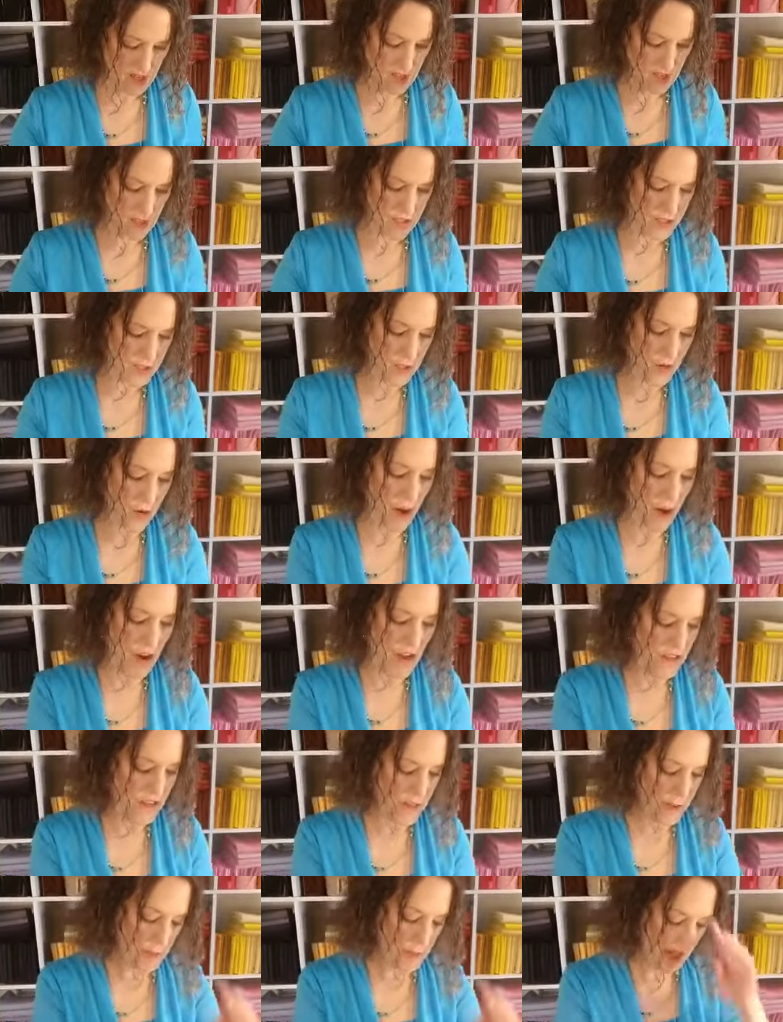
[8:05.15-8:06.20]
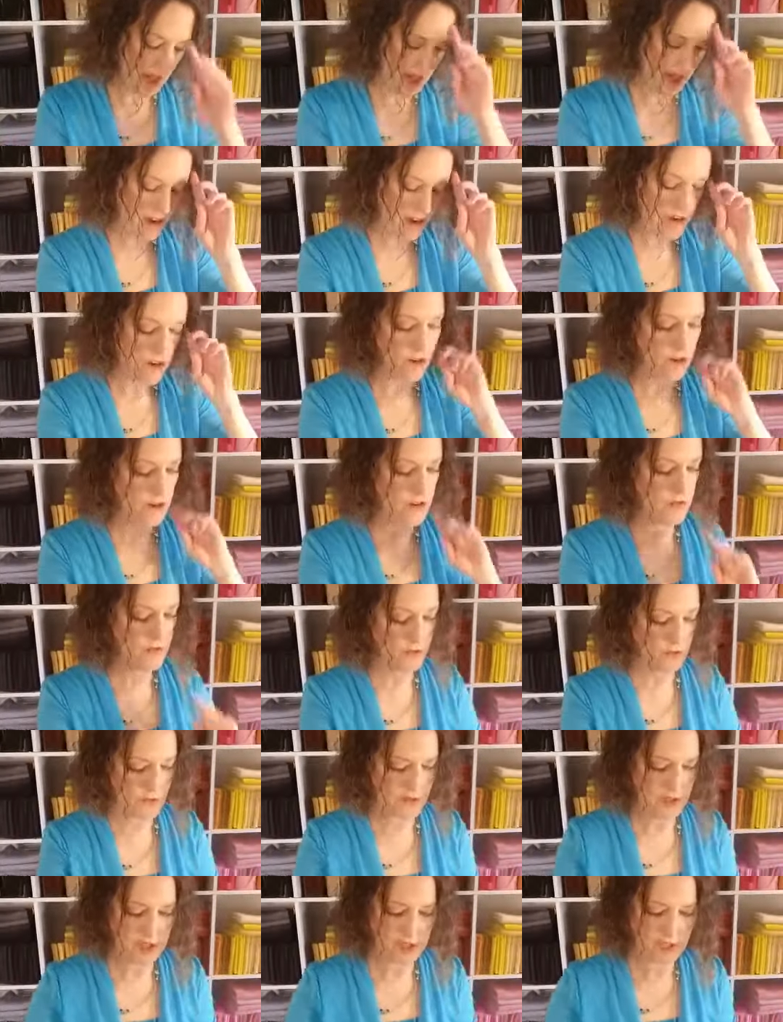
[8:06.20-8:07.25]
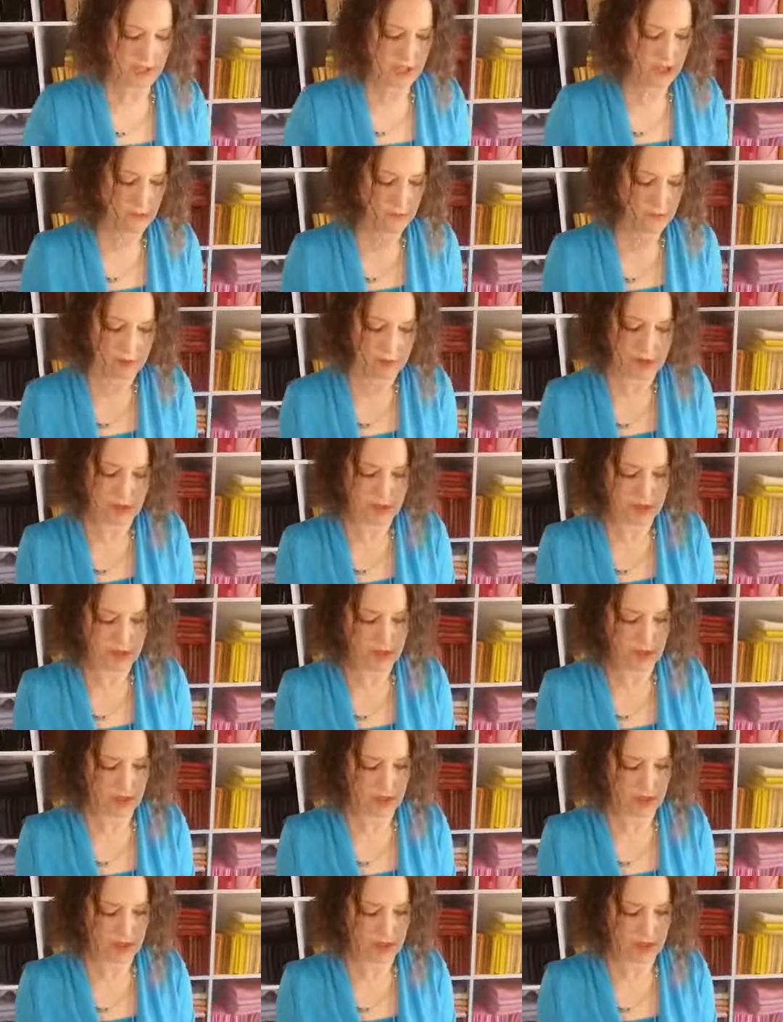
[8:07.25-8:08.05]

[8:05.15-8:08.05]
So on the pattern for the needle book,